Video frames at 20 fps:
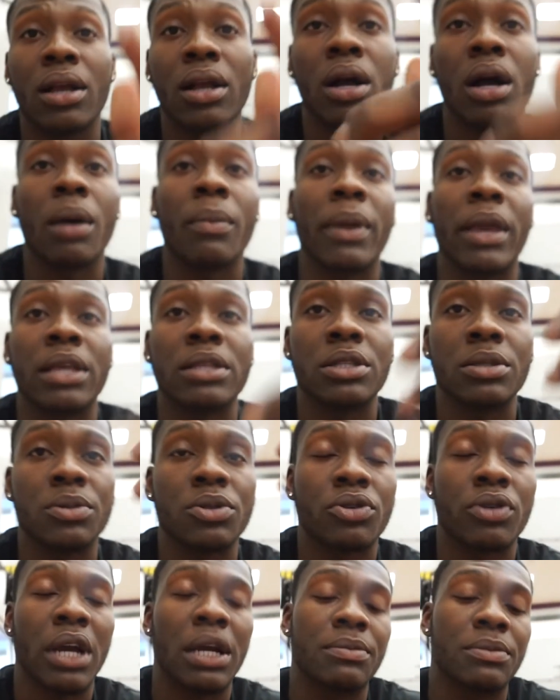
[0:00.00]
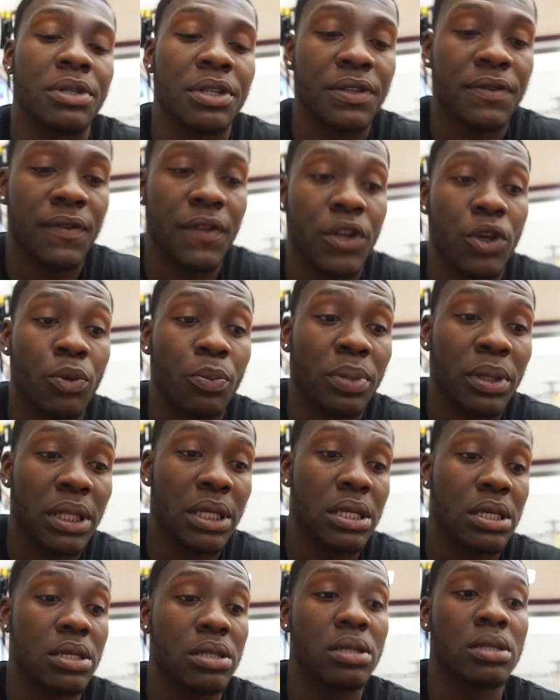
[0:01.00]
comment, and subscribe to this video,
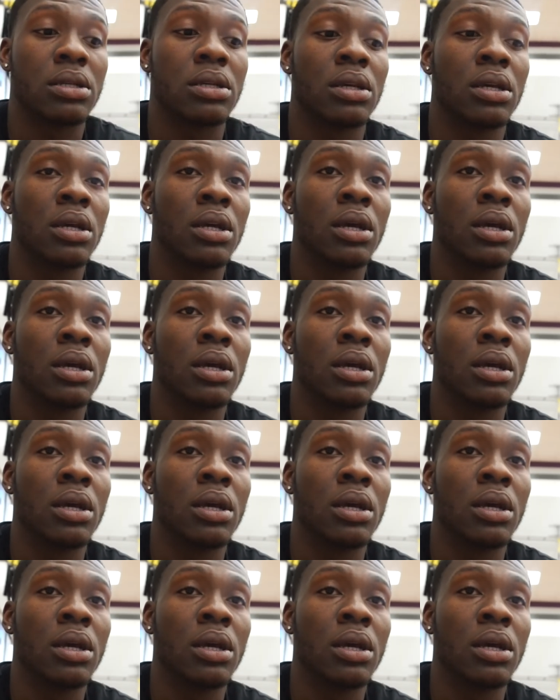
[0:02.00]
please.